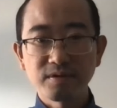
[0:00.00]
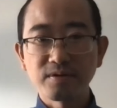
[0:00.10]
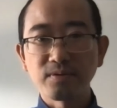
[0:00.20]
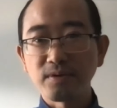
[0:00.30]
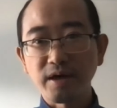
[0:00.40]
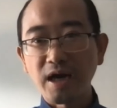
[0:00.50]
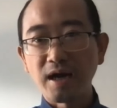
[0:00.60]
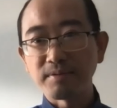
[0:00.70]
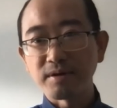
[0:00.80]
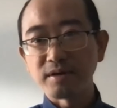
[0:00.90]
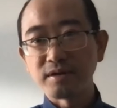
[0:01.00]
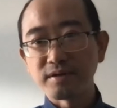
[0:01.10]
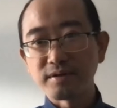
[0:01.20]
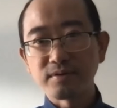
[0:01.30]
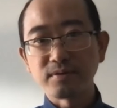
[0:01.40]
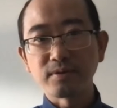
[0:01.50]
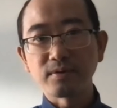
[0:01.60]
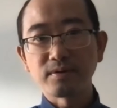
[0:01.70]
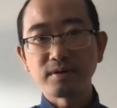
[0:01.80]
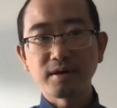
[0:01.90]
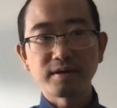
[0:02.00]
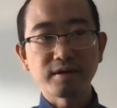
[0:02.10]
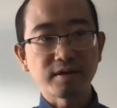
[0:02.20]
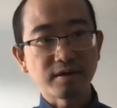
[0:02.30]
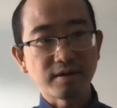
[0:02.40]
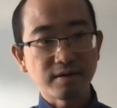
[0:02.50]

what happened. Or I think